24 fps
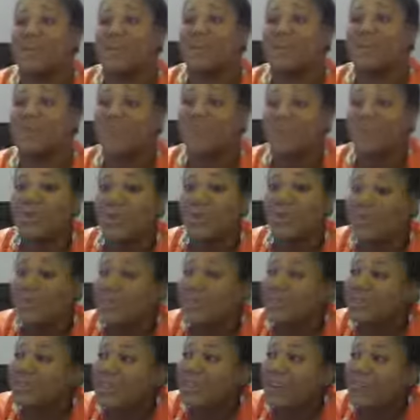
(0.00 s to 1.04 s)

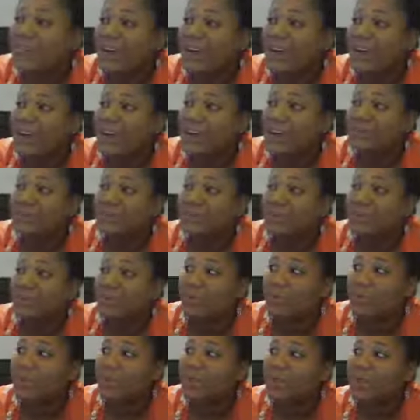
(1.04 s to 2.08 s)
Unicorns love cuddles
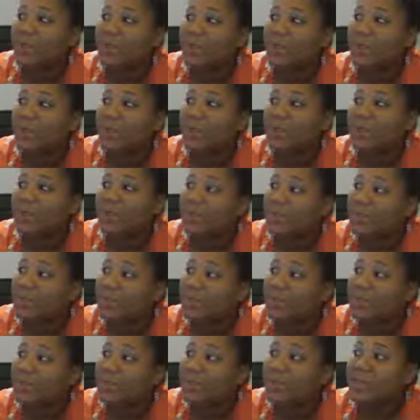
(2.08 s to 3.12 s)
more than
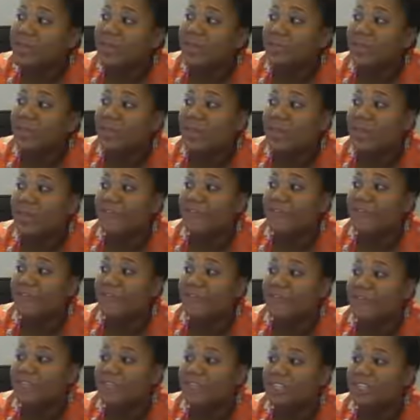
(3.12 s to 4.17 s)
more than little rainbow
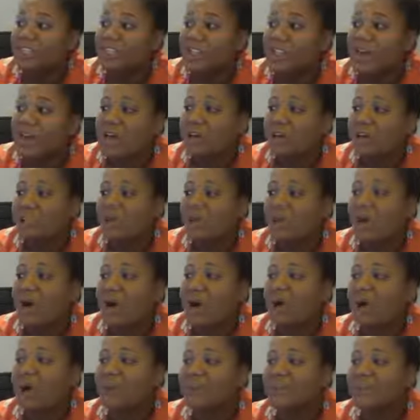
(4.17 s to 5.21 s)
fish. So
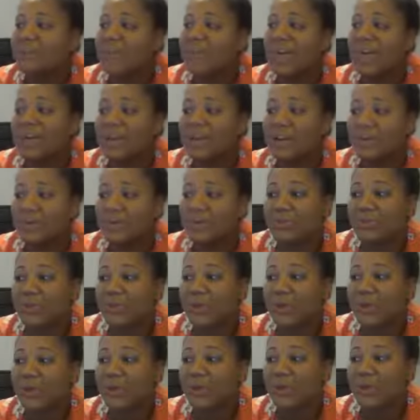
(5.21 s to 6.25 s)
always hug a
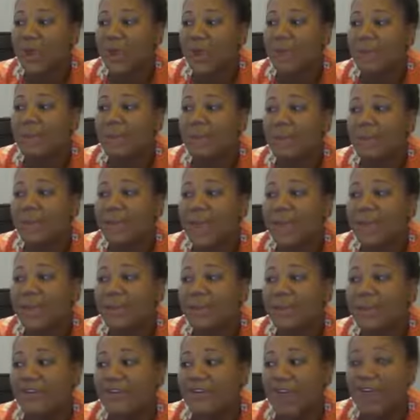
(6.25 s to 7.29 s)
unicorn and it
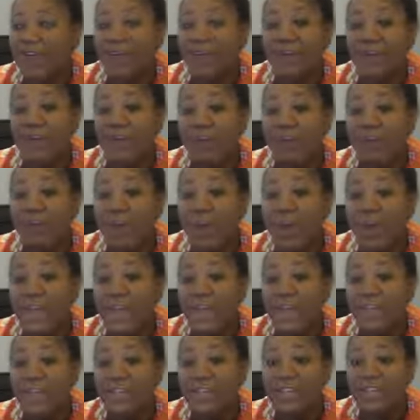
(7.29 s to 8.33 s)
might grant your
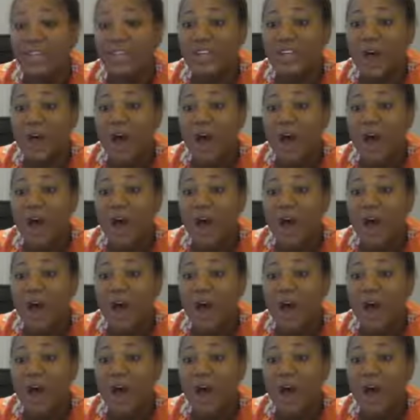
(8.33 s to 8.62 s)
wish.